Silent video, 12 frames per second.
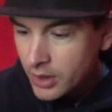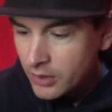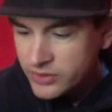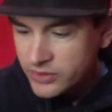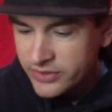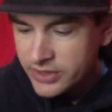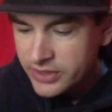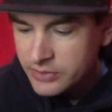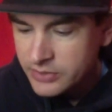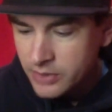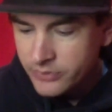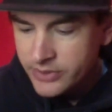also think as
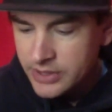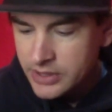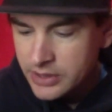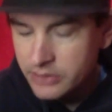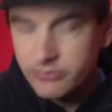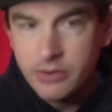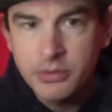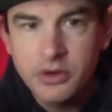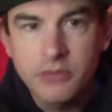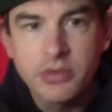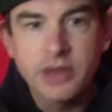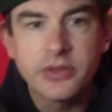well, the rubber
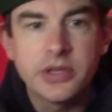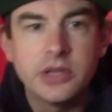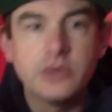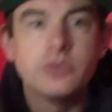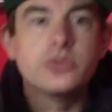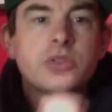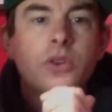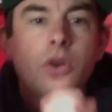compound they use